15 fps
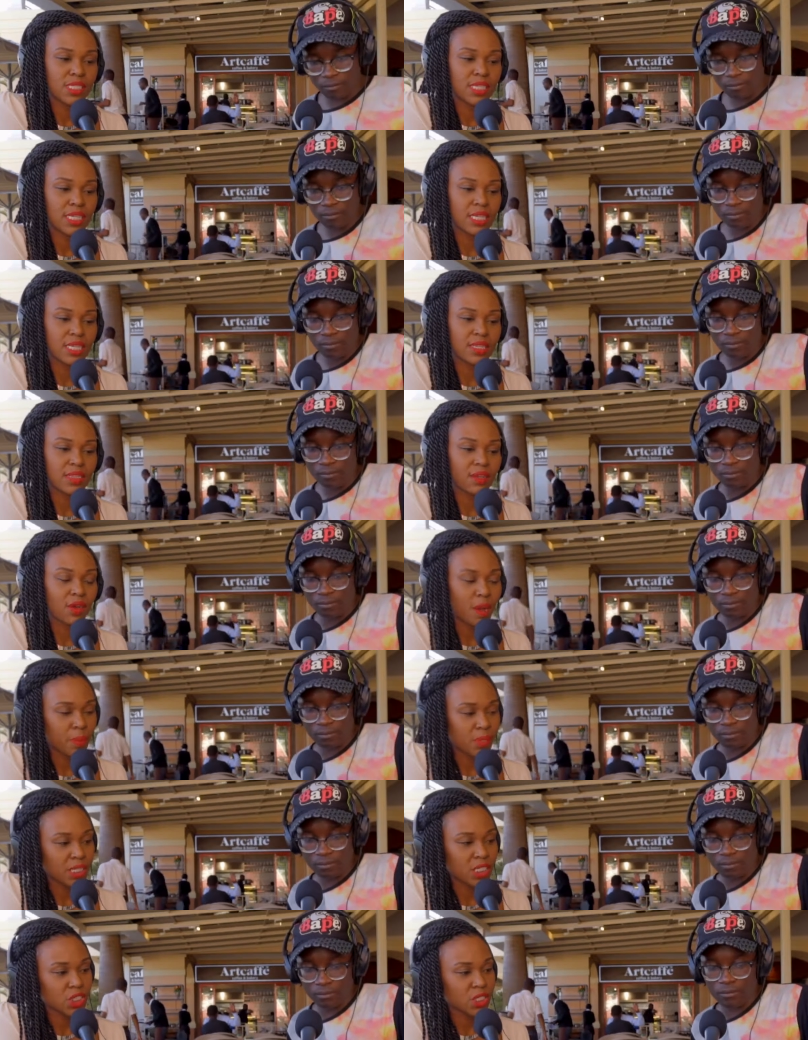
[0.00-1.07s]
Speaker 1: did the
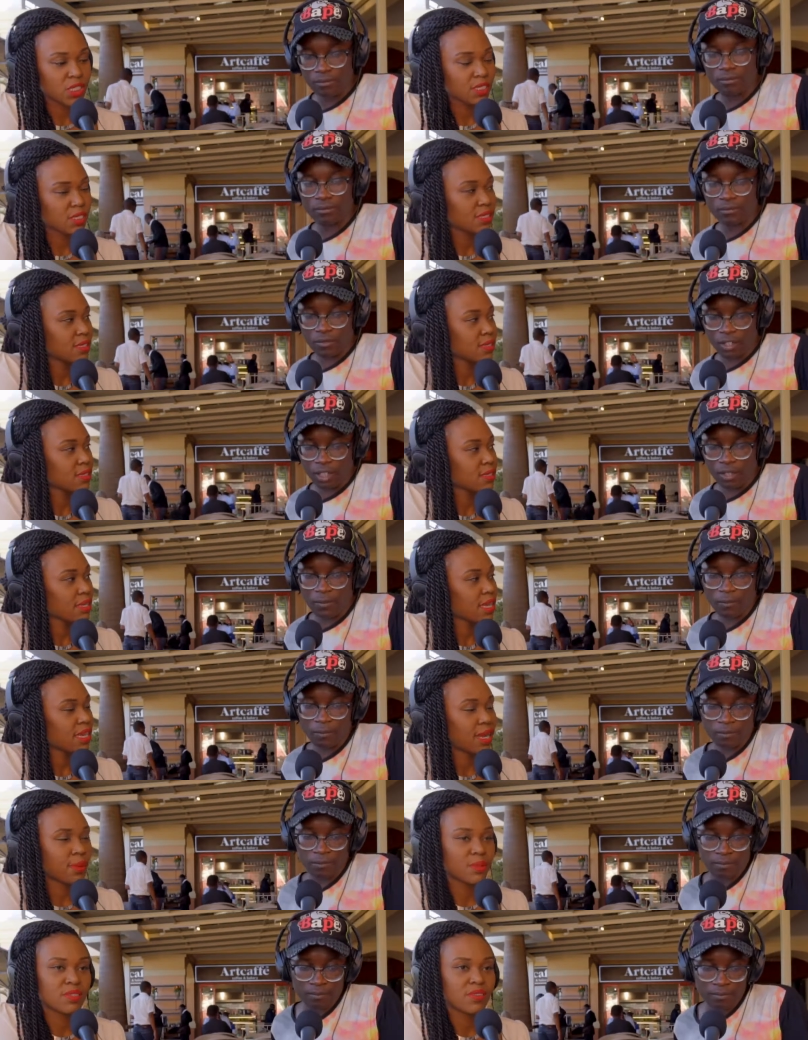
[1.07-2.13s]
competition. Yeah.
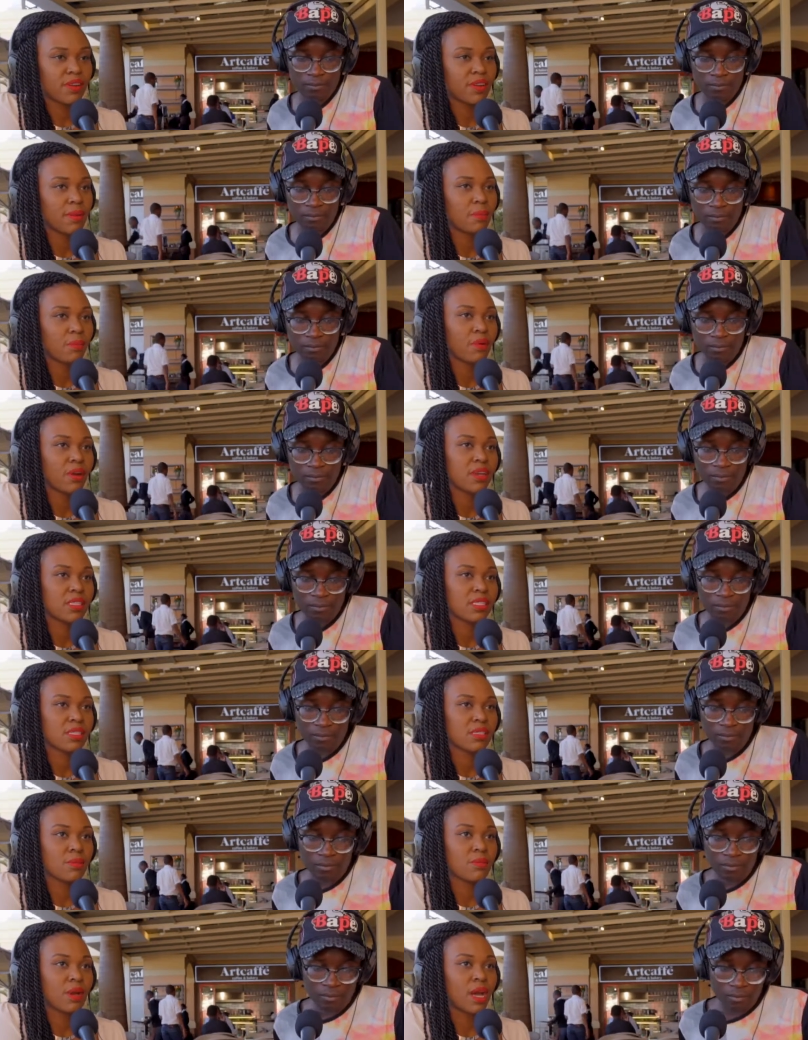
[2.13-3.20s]
And I was very
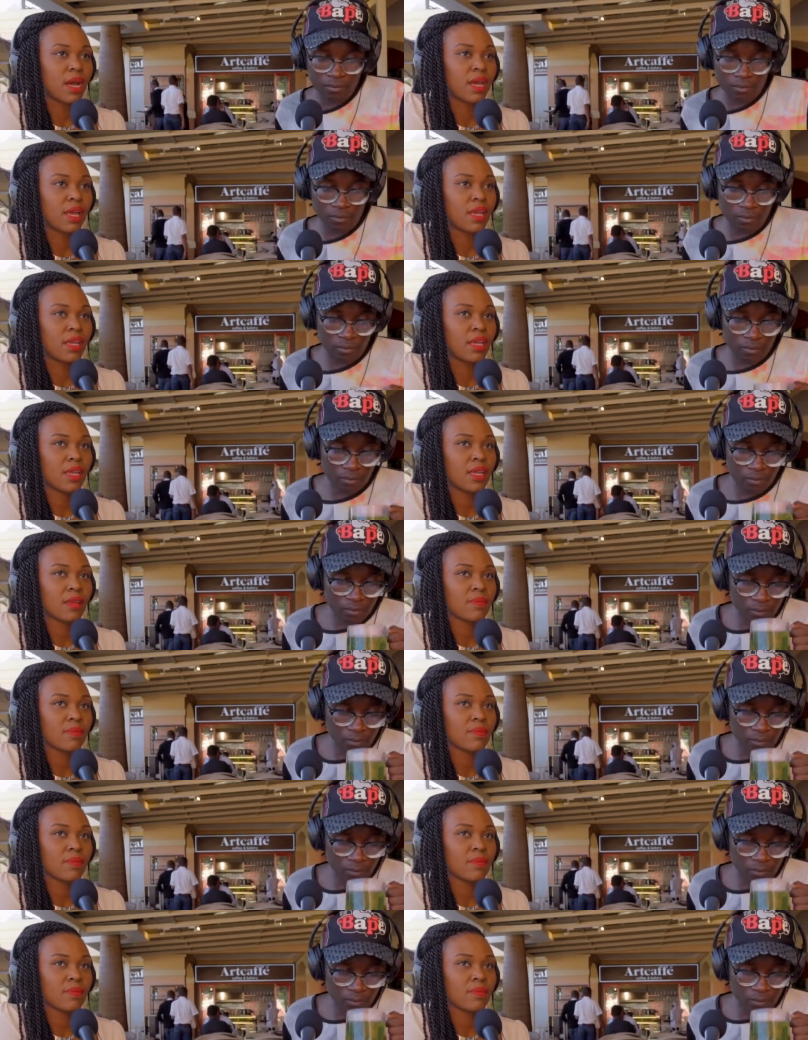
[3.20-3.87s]
impressed by